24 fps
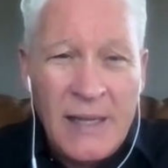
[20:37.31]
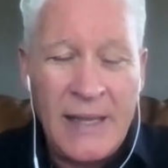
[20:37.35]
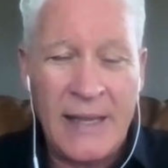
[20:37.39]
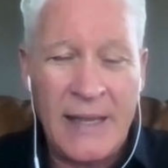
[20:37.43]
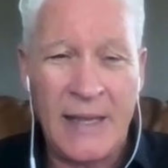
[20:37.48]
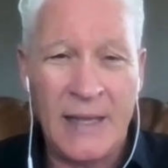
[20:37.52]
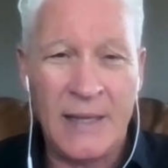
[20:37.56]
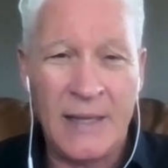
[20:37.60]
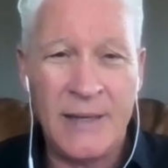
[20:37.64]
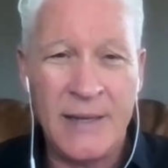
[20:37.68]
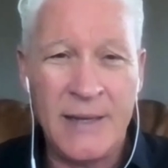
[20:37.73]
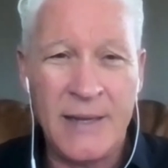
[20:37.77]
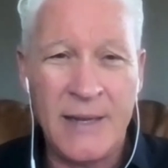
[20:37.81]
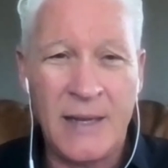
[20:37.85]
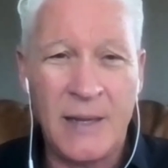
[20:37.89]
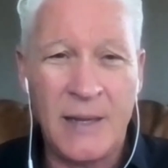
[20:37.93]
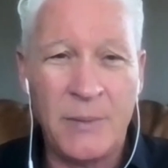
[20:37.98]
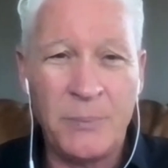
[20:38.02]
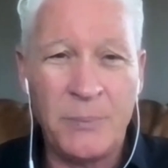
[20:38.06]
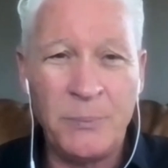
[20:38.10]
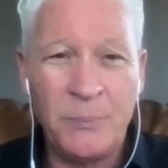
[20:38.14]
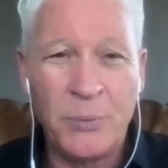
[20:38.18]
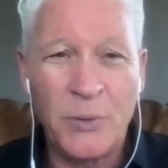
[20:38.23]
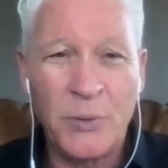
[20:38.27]
and
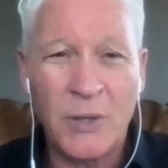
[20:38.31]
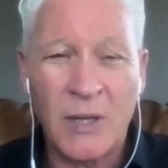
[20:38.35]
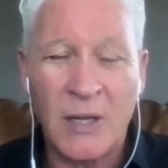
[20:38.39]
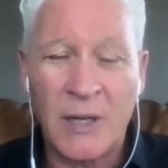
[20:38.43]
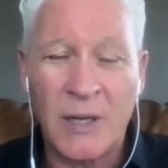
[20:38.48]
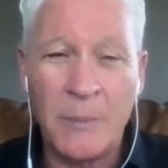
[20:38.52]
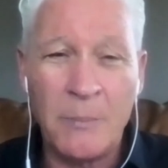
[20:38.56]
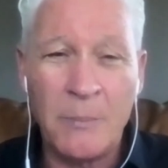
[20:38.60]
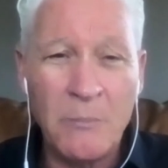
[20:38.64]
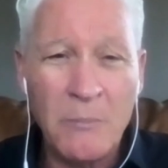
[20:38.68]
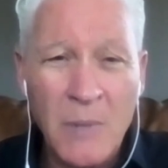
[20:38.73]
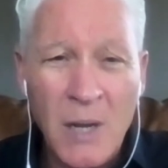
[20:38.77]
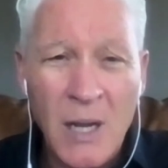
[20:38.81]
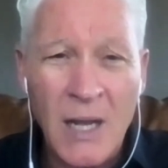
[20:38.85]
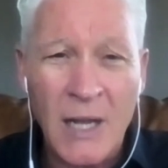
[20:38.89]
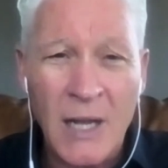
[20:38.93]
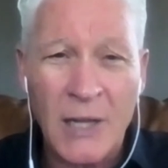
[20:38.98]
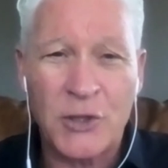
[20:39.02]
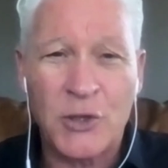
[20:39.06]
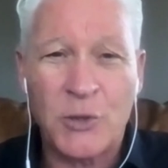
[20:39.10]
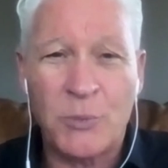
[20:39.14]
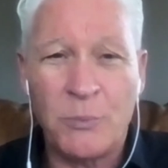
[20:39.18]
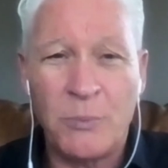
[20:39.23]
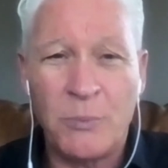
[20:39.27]
put on a
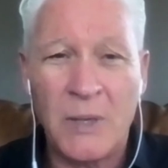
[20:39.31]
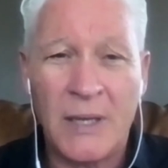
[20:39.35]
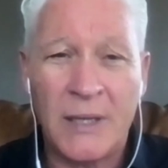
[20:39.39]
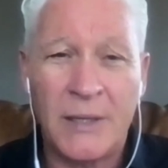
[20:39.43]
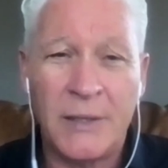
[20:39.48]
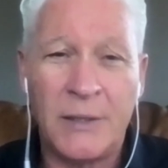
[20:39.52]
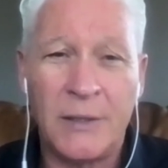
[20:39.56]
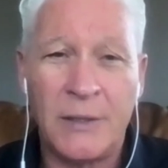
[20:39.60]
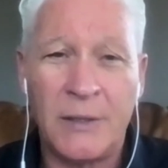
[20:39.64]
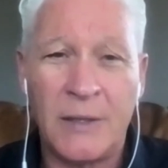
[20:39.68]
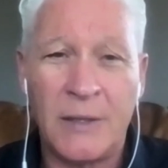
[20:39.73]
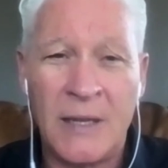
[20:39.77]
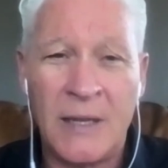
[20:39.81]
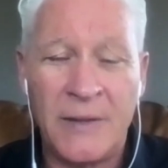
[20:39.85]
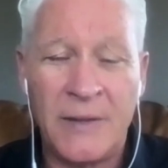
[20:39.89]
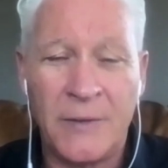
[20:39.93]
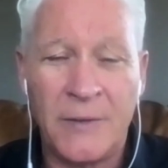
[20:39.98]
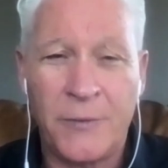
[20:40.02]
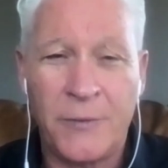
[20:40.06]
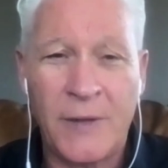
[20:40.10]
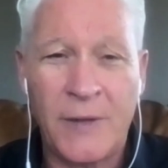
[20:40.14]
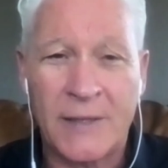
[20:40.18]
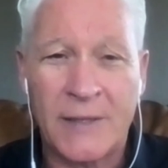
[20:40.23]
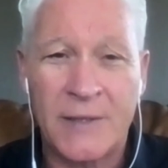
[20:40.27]
much better and
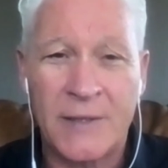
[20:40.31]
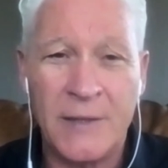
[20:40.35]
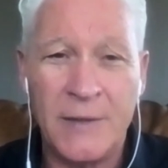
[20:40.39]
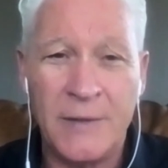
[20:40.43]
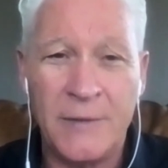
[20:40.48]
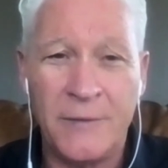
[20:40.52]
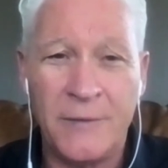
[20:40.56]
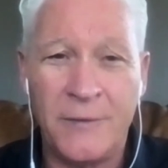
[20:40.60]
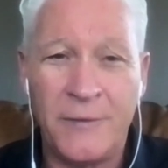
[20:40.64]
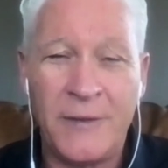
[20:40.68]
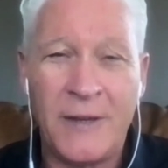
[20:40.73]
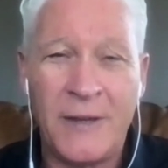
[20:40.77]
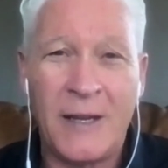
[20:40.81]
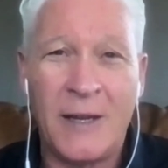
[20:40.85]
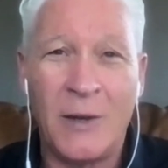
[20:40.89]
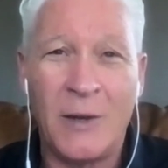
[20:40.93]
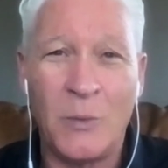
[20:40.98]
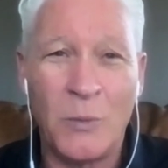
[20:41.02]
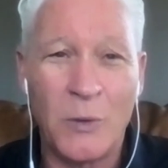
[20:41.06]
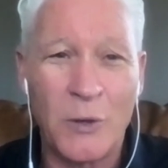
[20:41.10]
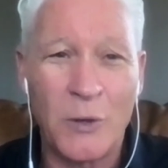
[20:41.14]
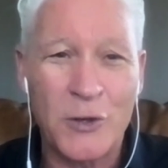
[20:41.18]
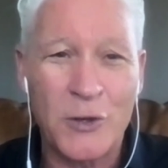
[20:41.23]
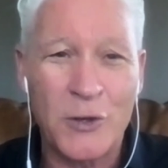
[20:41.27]
effective
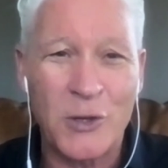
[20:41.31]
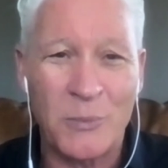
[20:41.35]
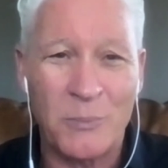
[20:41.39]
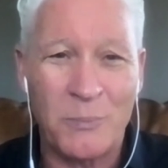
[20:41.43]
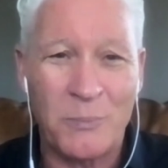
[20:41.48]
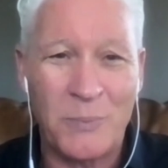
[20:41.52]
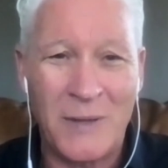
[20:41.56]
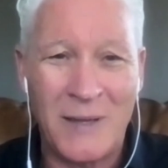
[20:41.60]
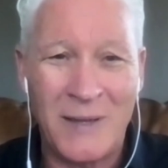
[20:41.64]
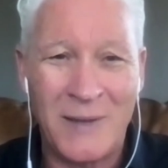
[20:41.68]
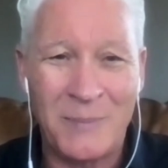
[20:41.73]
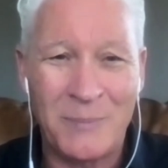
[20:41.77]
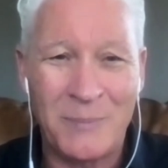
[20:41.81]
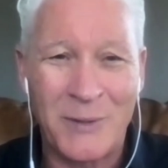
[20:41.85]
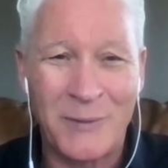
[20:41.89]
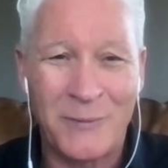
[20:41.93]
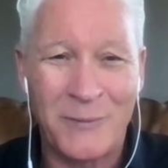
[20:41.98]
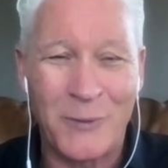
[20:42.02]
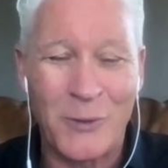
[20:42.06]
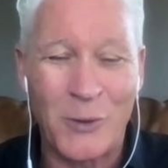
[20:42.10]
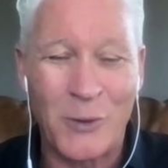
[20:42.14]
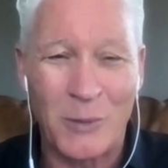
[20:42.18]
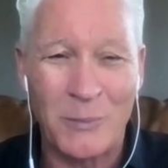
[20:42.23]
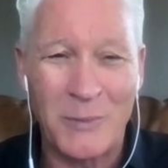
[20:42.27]
worship
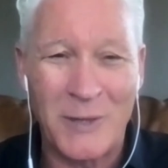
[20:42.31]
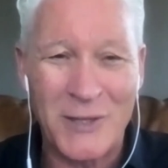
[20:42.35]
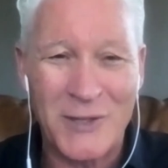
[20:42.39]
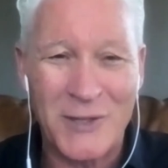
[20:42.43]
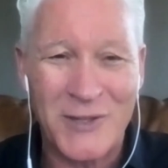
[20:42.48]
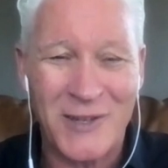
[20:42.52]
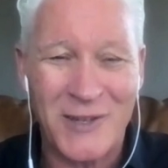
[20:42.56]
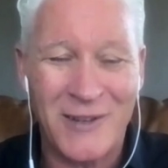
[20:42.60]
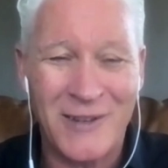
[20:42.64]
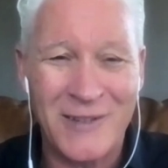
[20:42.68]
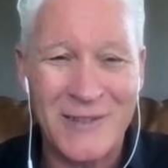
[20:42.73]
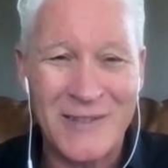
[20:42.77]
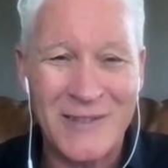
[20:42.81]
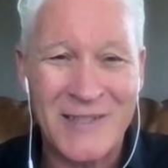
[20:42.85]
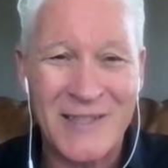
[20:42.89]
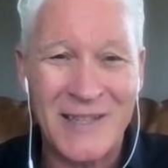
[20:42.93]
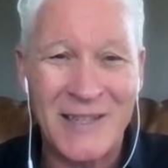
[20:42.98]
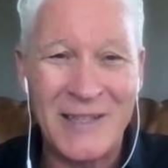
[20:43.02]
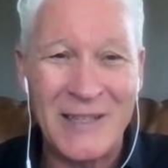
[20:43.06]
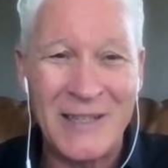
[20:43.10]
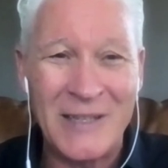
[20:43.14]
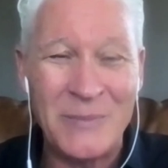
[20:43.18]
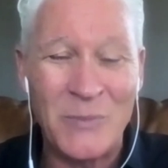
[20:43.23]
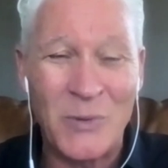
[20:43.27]
performance on
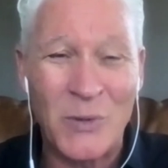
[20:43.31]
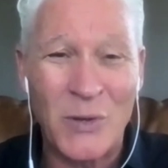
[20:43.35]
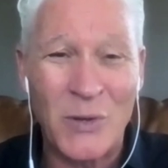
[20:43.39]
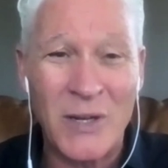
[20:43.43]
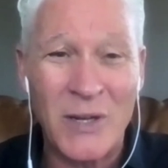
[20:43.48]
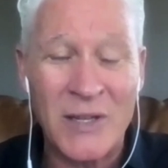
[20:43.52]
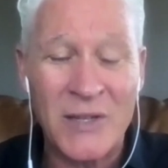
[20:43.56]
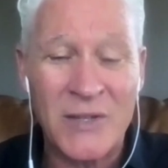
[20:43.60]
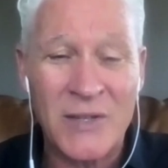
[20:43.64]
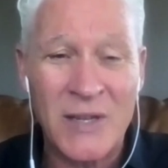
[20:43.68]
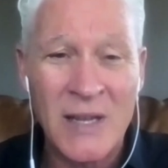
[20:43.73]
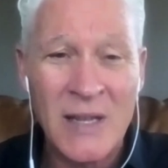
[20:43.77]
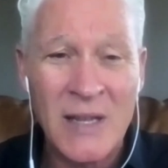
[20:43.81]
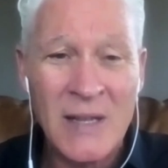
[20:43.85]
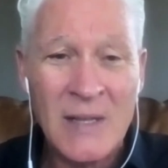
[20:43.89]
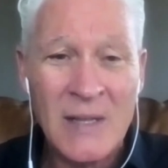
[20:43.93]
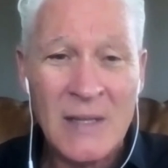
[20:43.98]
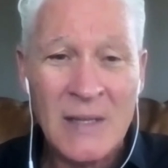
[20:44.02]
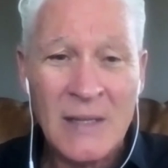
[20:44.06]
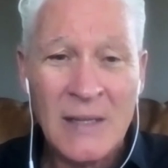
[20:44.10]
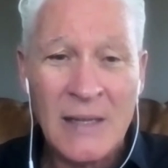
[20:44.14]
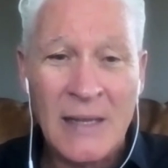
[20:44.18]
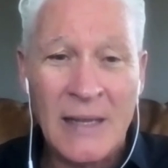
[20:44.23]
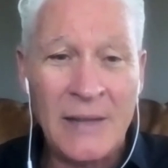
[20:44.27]
Sunday
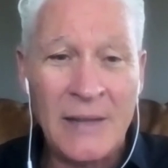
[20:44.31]
mornings.